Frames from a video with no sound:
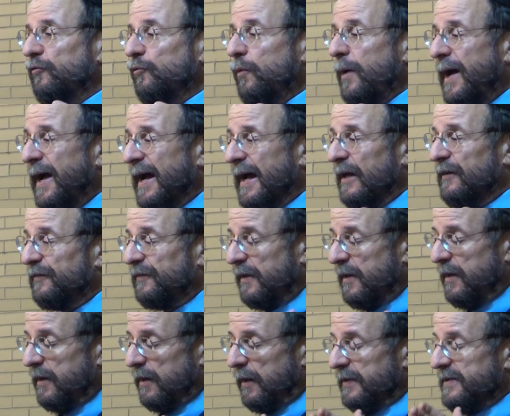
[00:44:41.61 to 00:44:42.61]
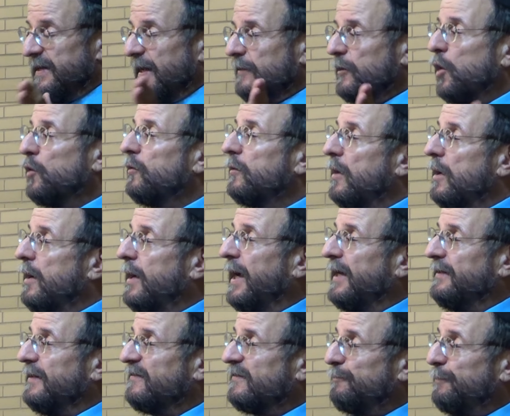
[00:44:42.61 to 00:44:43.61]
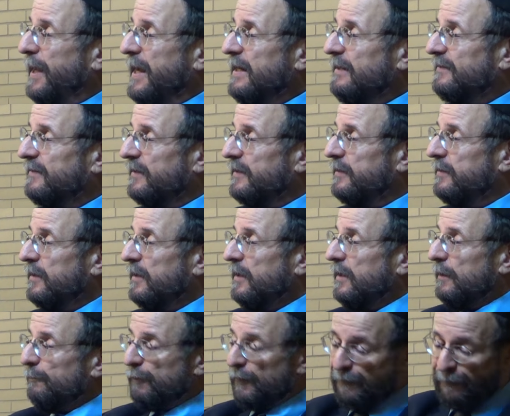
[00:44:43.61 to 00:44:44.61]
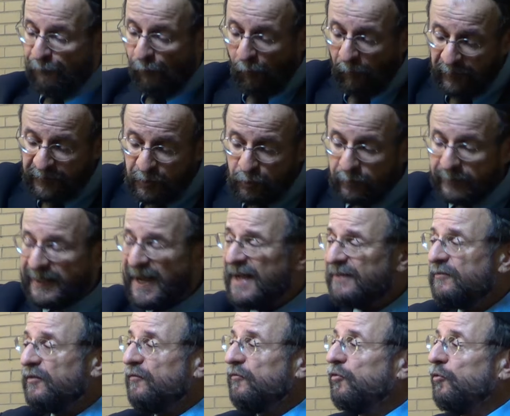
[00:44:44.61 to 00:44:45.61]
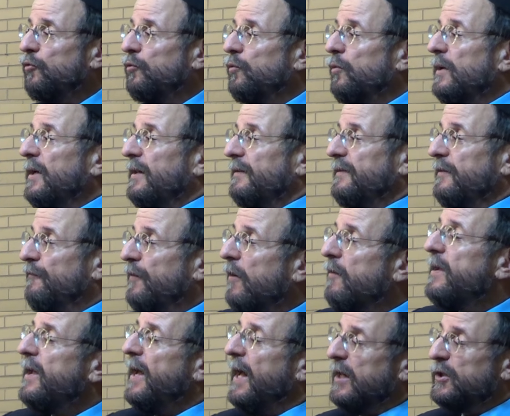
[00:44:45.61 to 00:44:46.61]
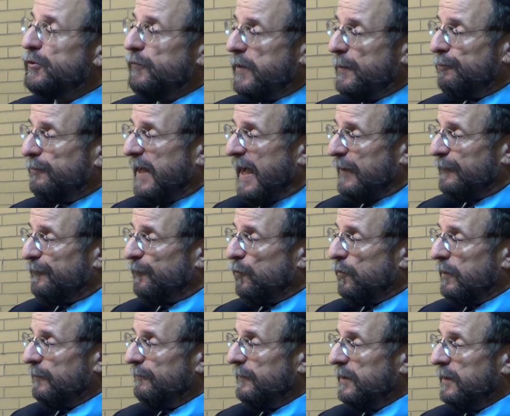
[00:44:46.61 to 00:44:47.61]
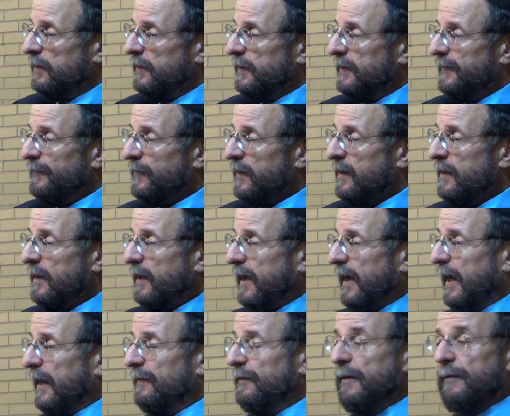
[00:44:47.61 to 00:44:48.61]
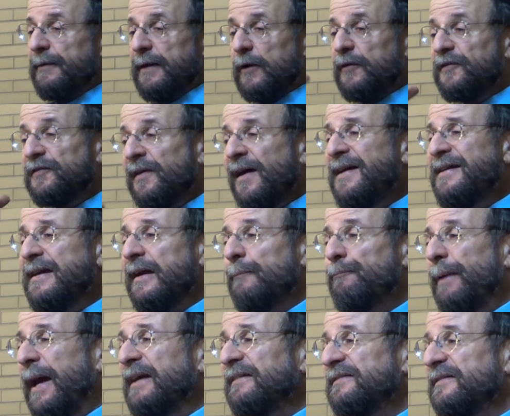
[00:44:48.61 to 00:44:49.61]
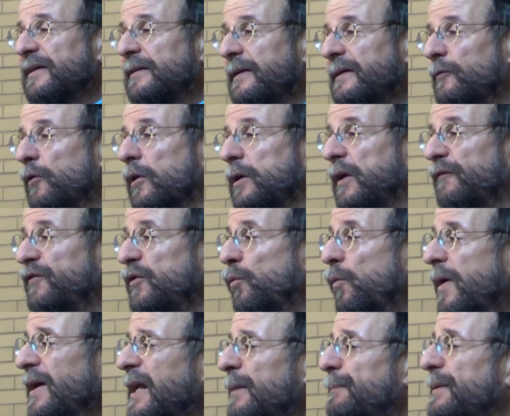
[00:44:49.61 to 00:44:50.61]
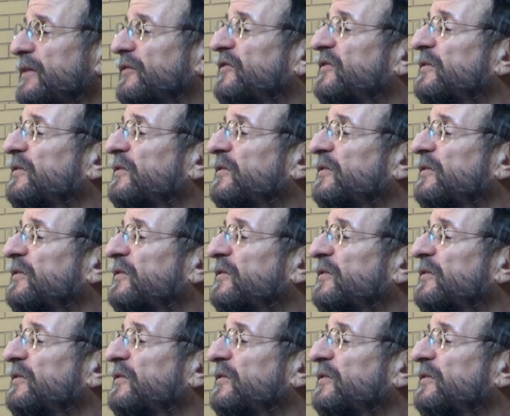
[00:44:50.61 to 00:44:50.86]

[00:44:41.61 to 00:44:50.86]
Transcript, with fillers: to has a yellow line that's painted before you get to the very edge of the platform. And they're saying basically, look, if you want to be